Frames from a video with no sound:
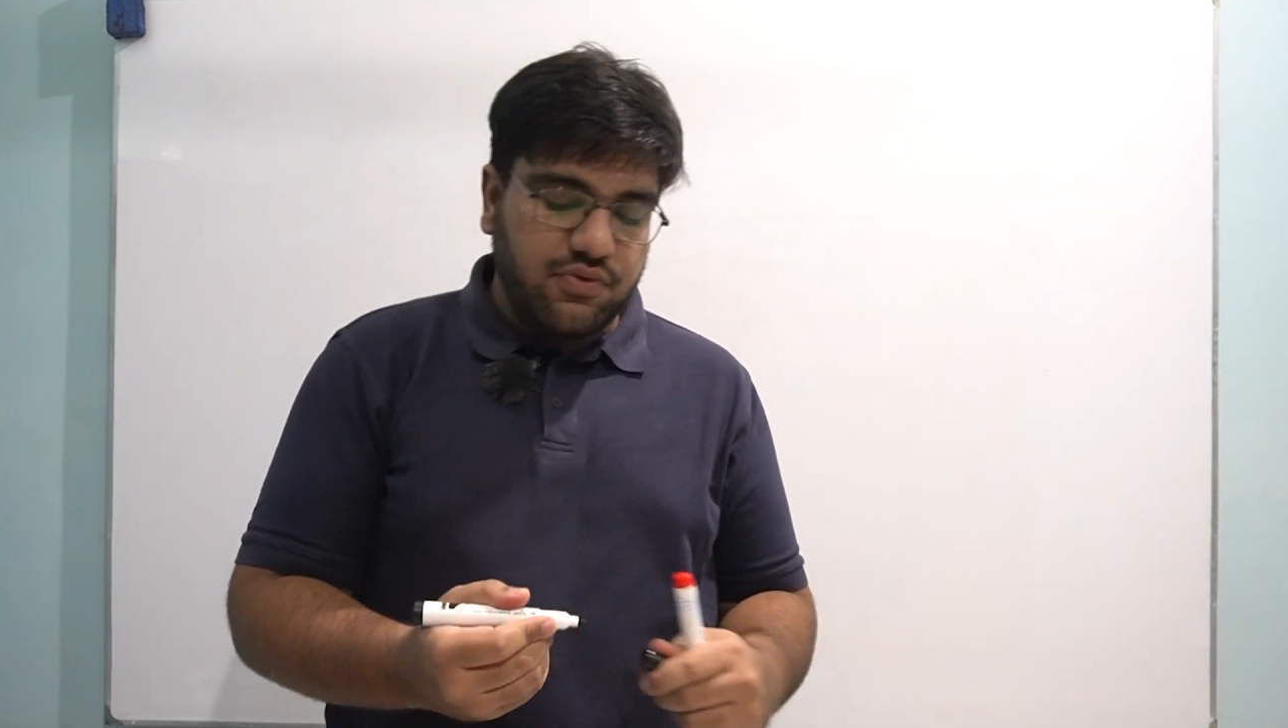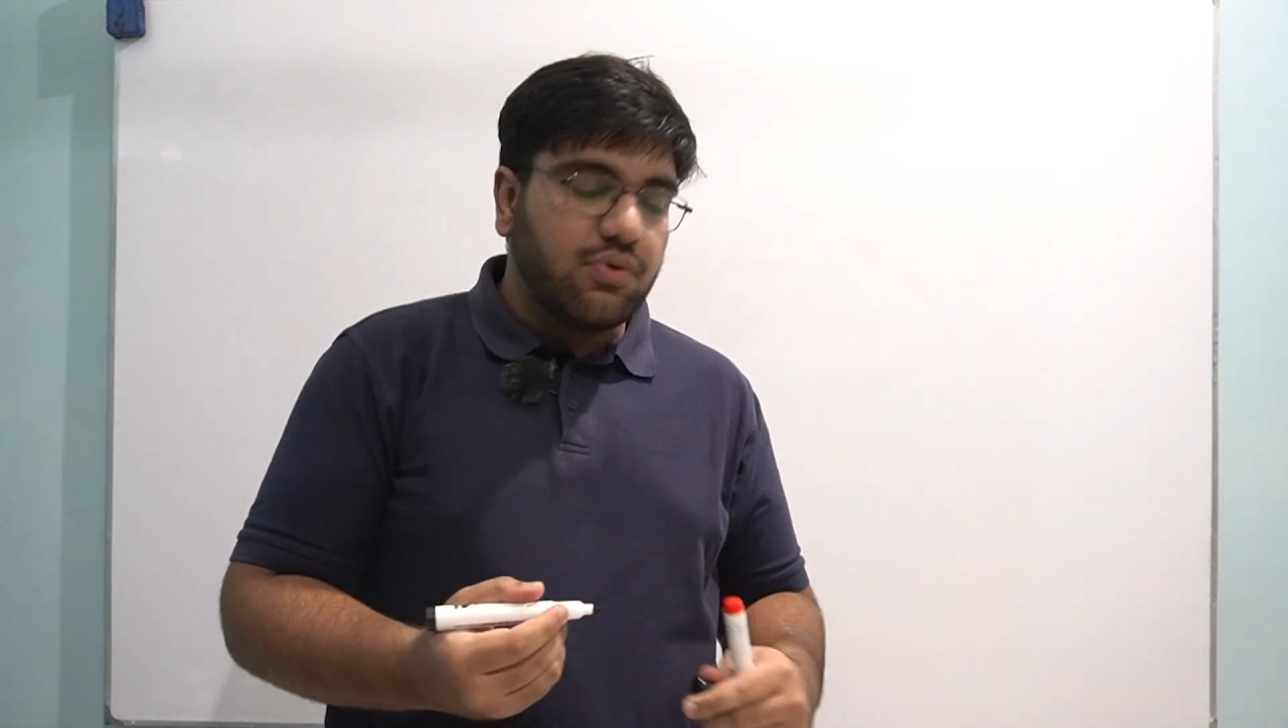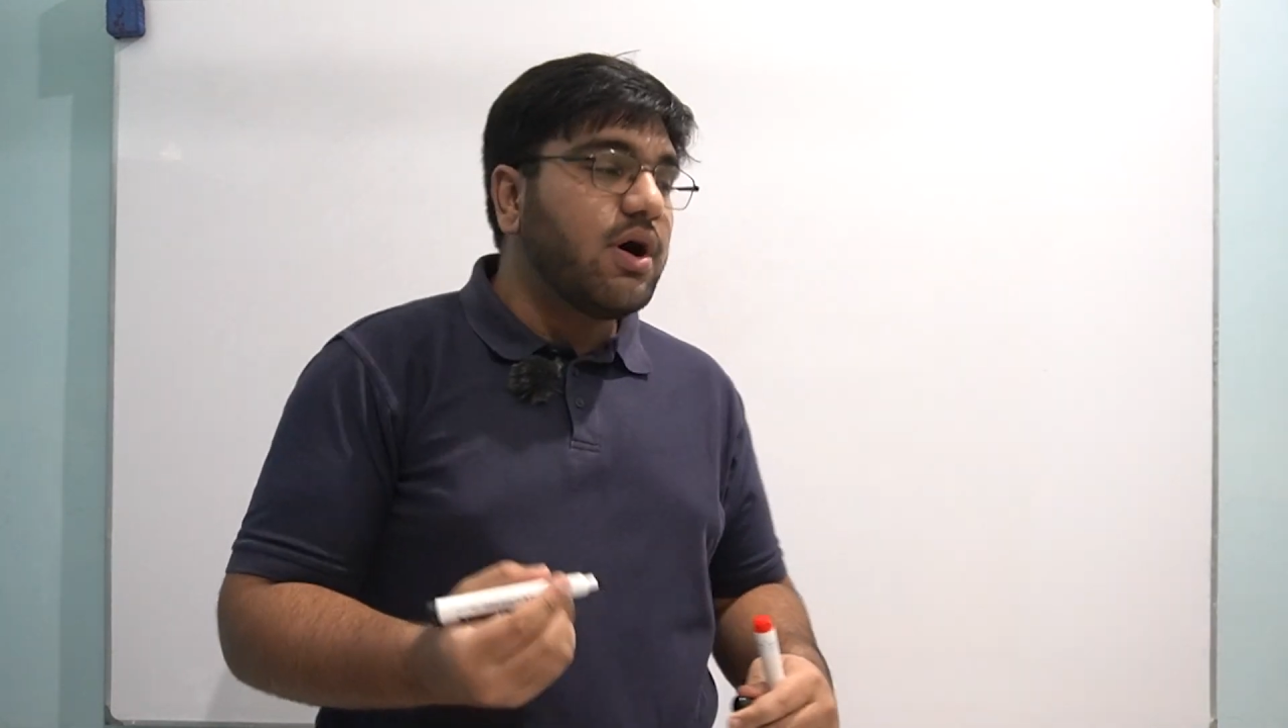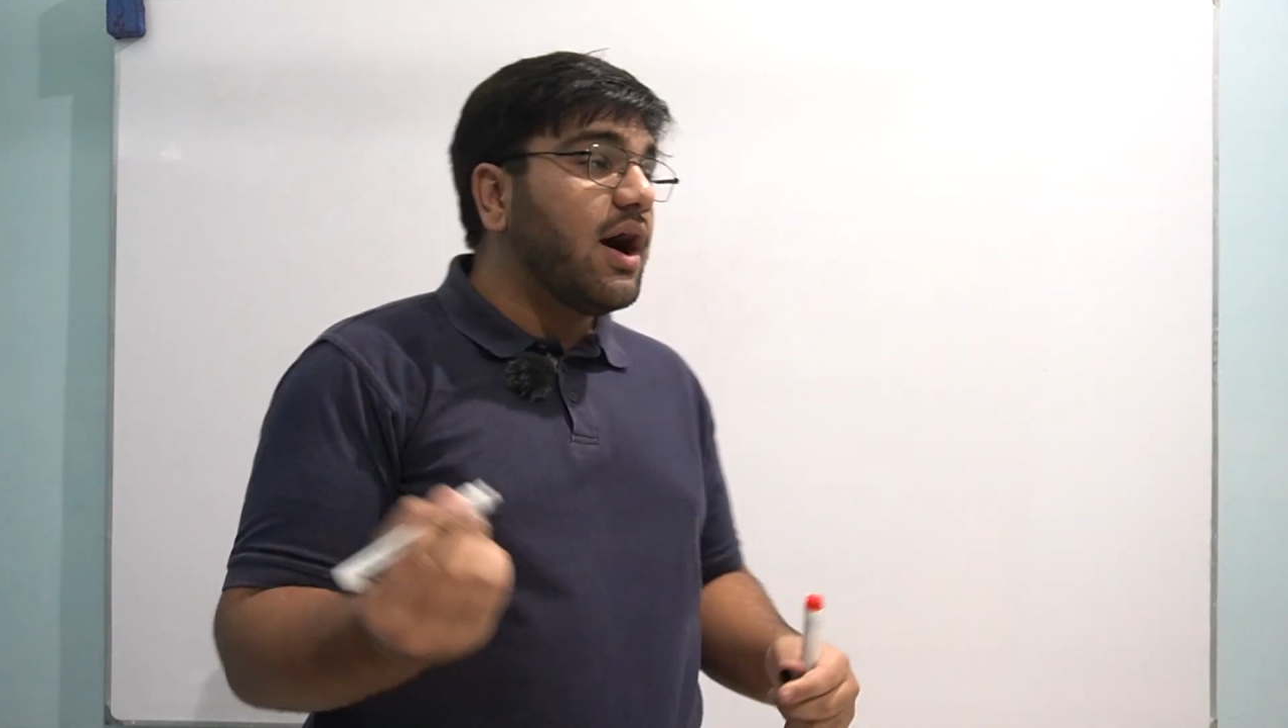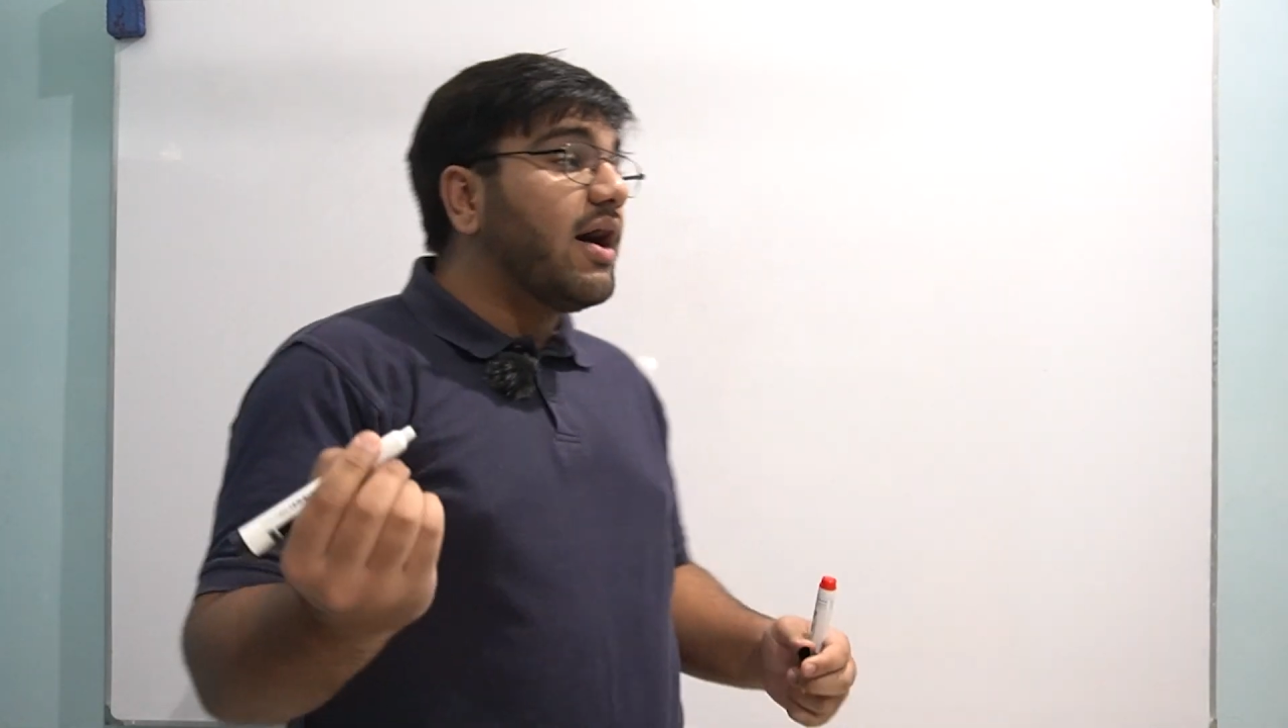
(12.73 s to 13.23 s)

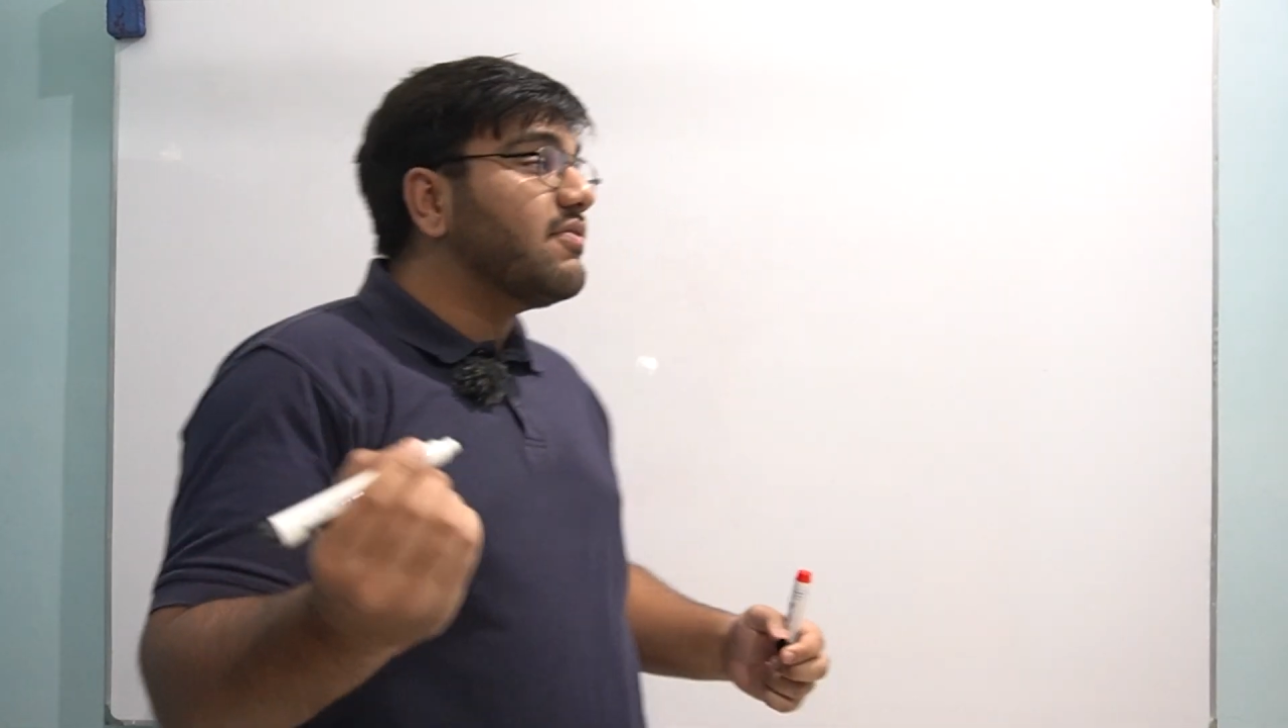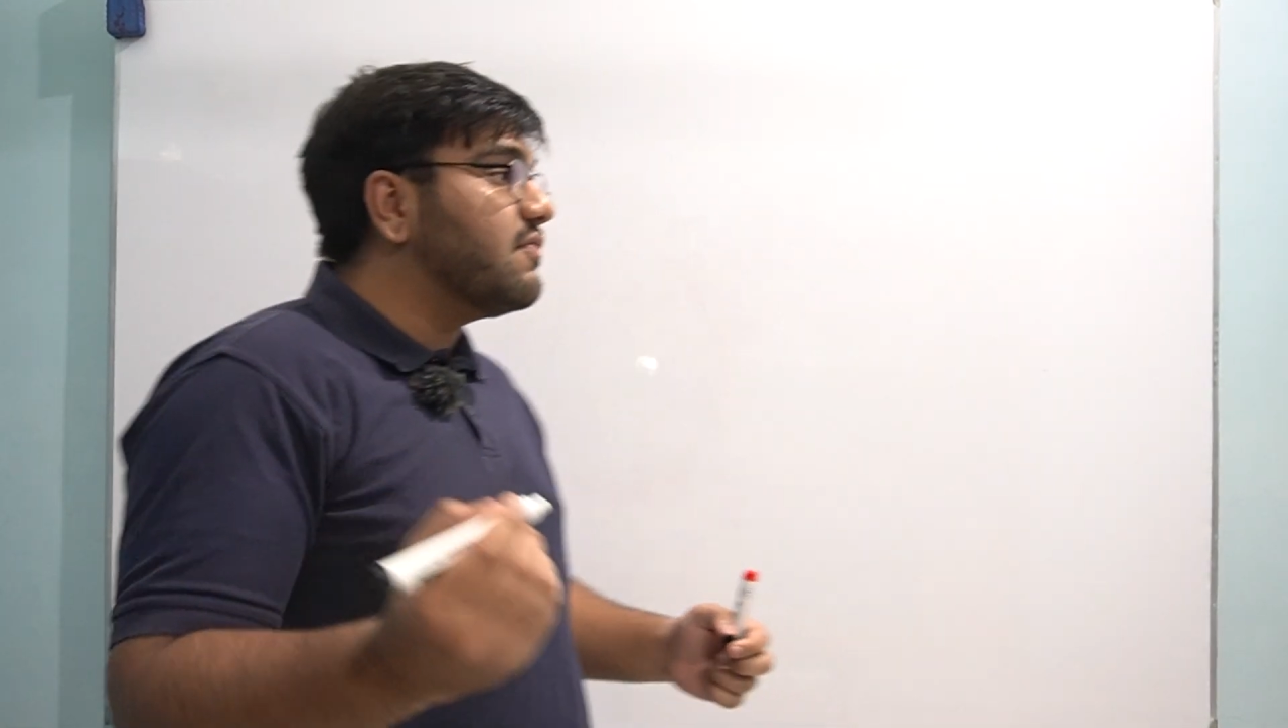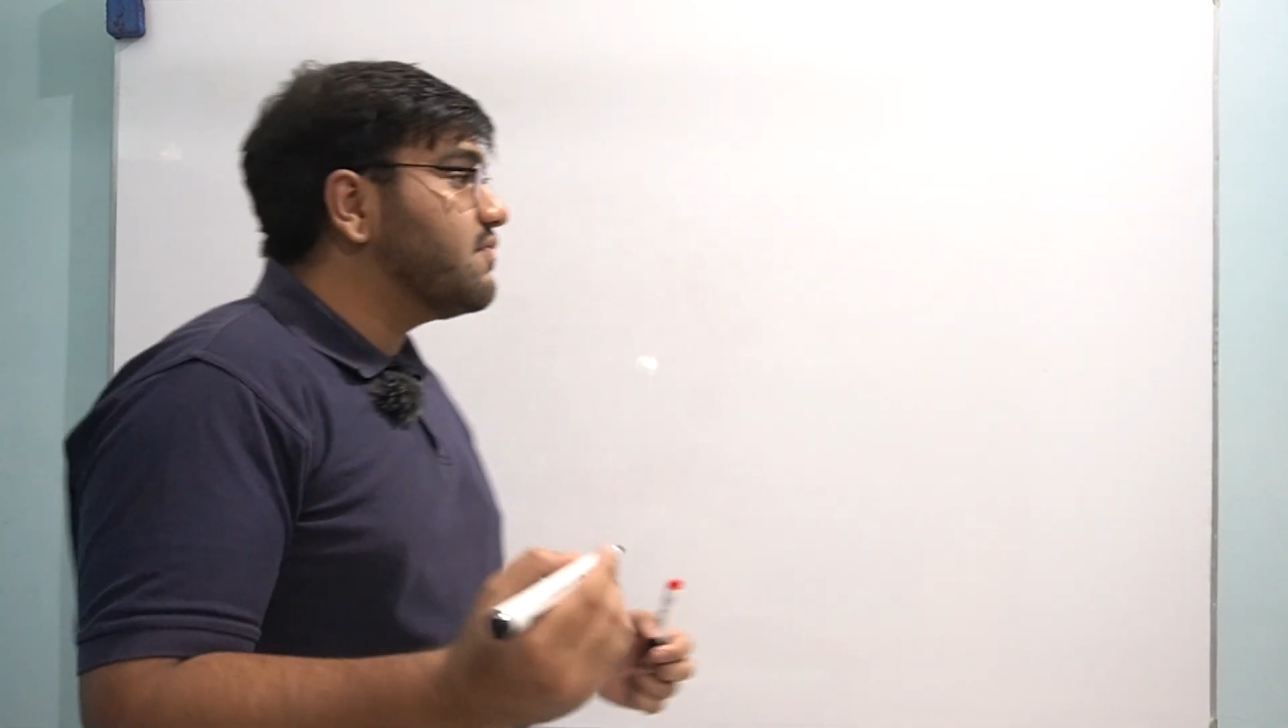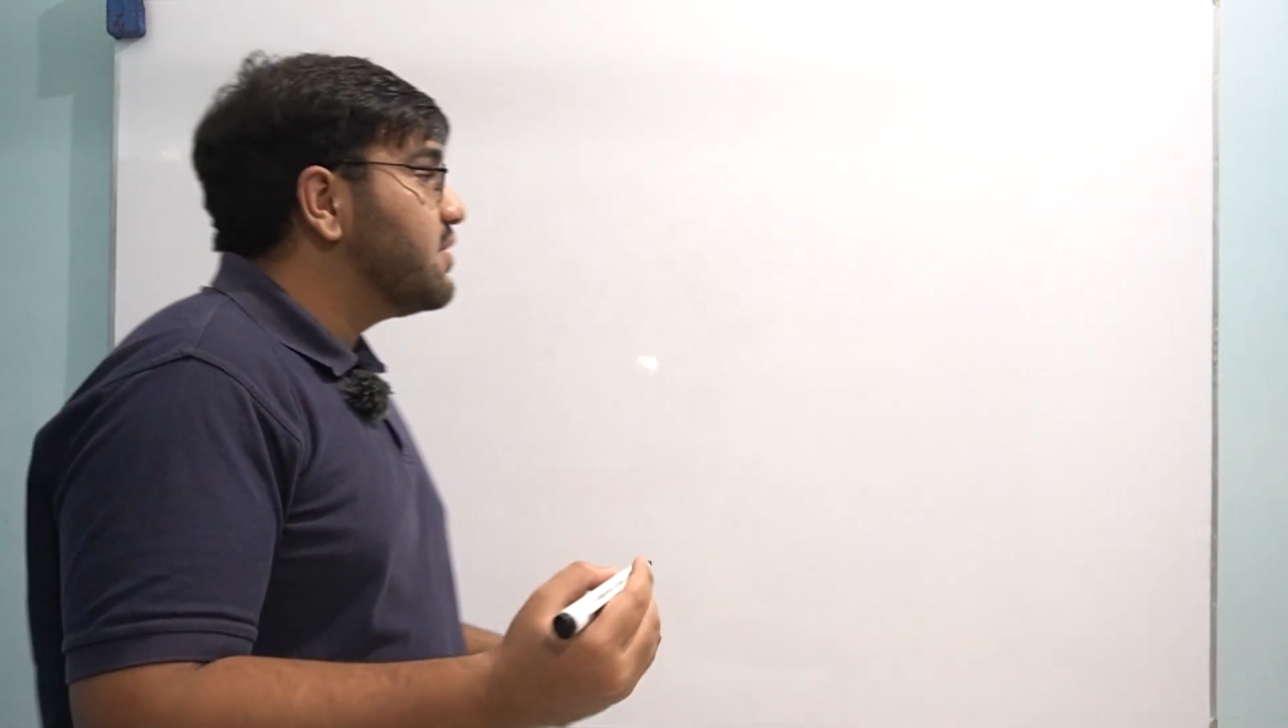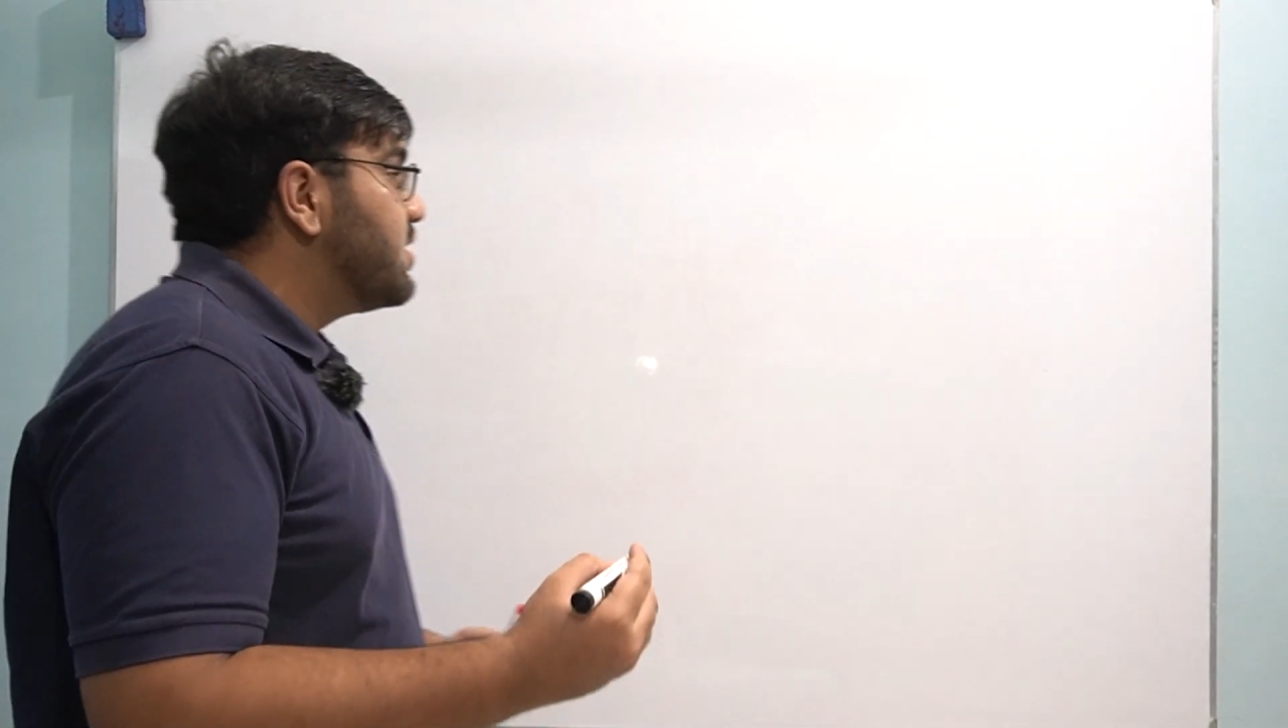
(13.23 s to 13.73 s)
you have